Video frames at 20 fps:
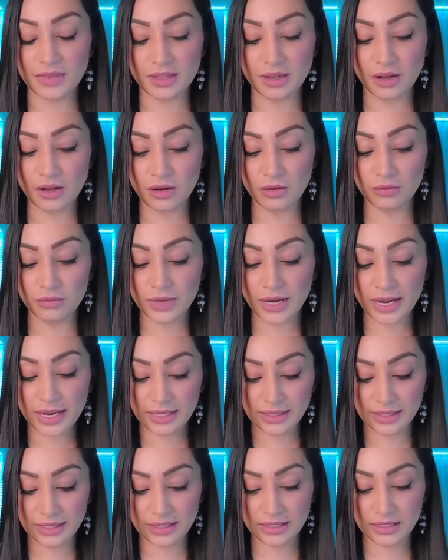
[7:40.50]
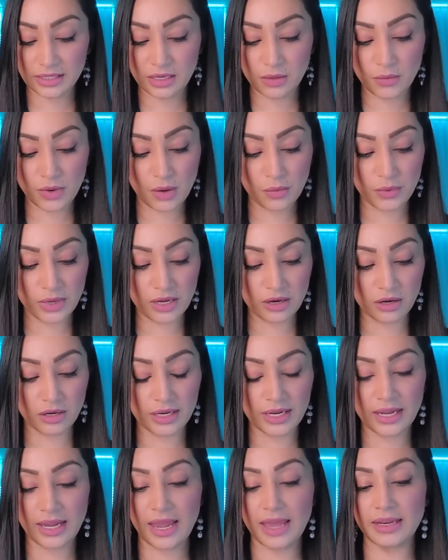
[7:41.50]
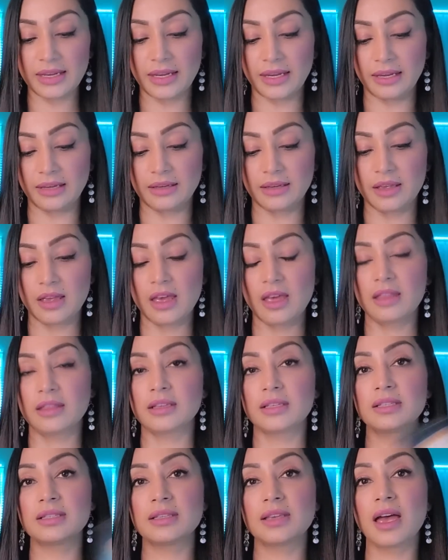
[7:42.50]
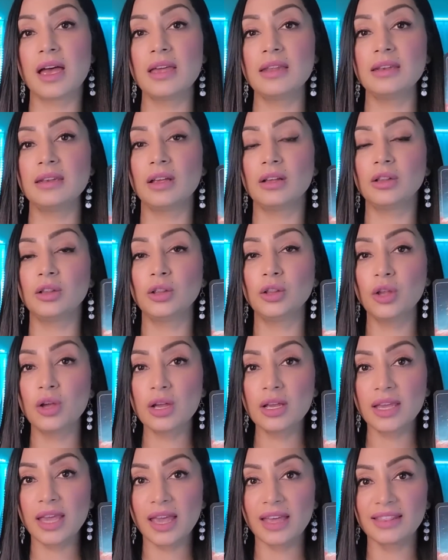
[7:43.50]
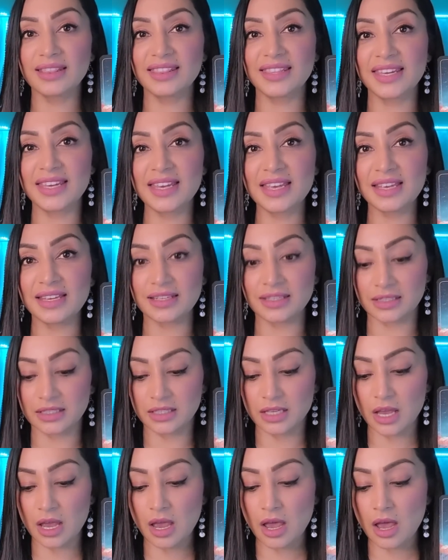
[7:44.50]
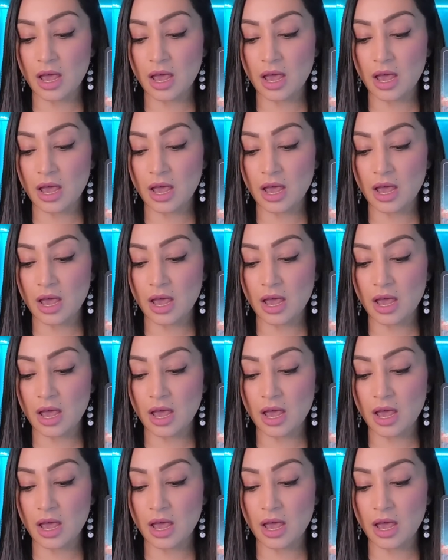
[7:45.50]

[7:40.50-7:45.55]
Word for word: All right, let's see what we are getting. The sun, look at this.